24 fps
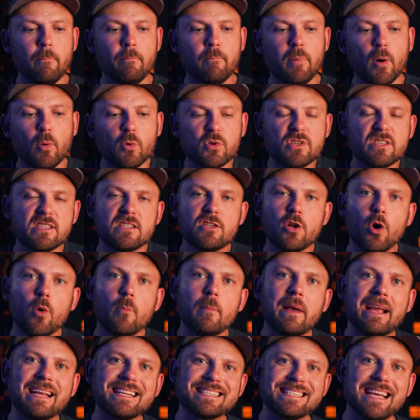but we're still
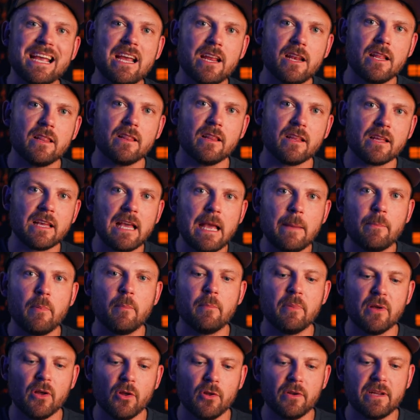maintaining the
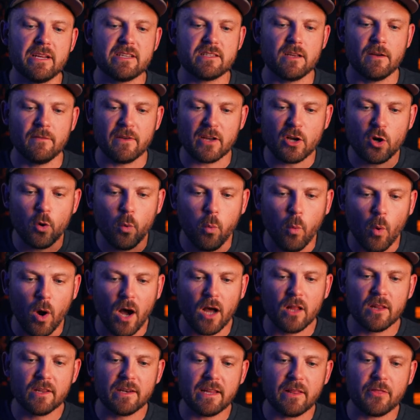capabilities of a
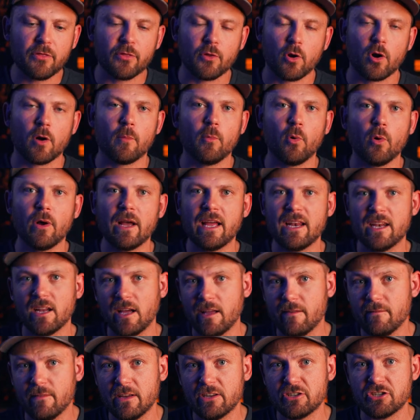quality thermal and
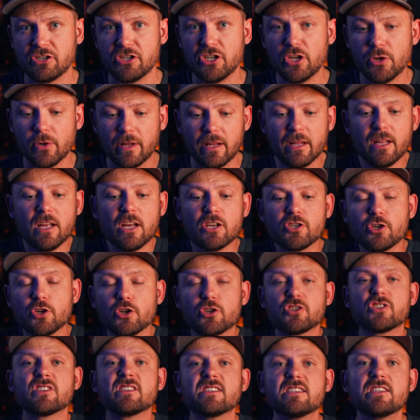night vision unit. So you're
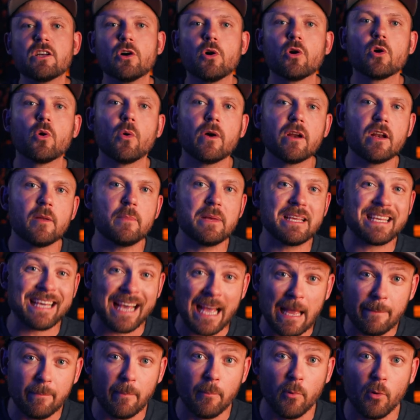still going to be
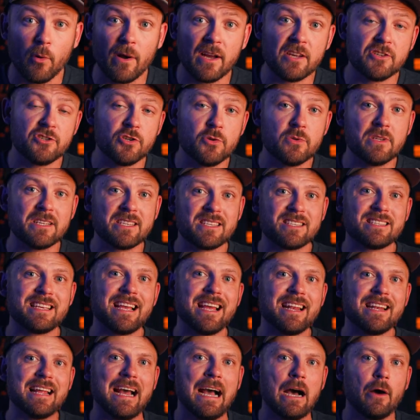capable as you
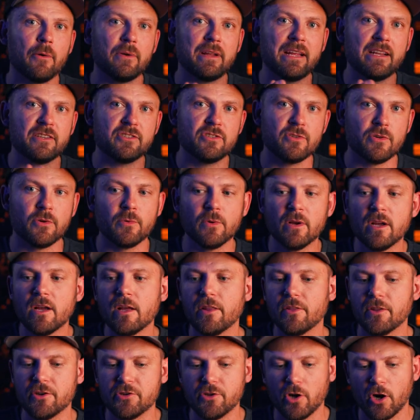descend out into
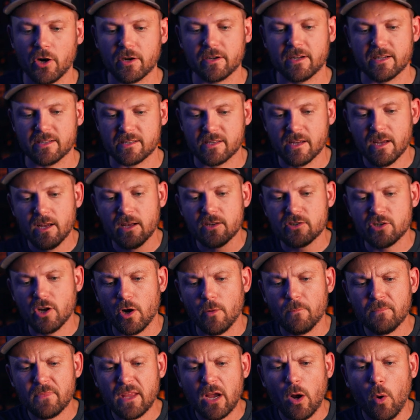the darkness.
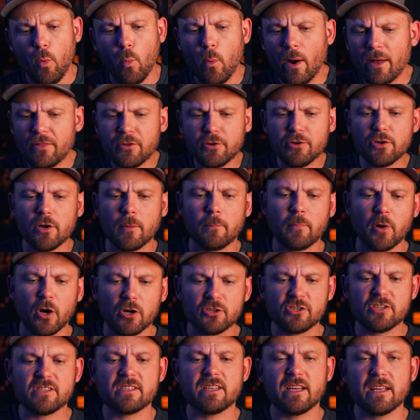So whether you're
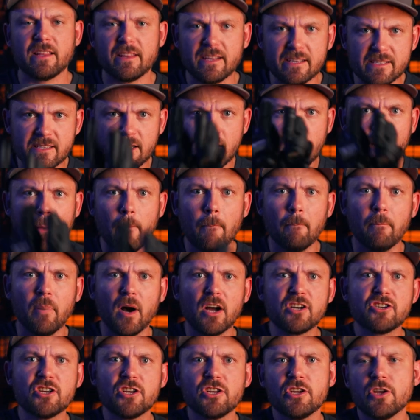purchasing this
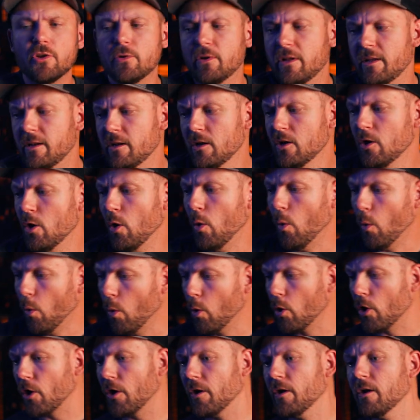budget unit
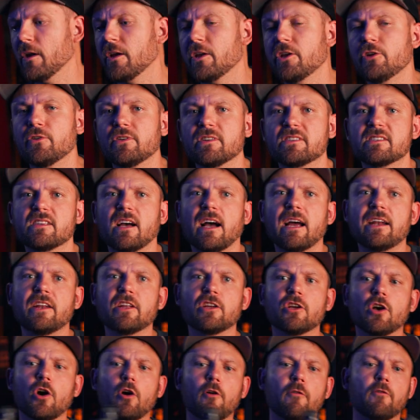or you decide to
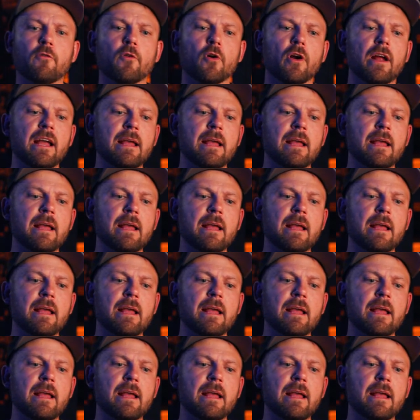go for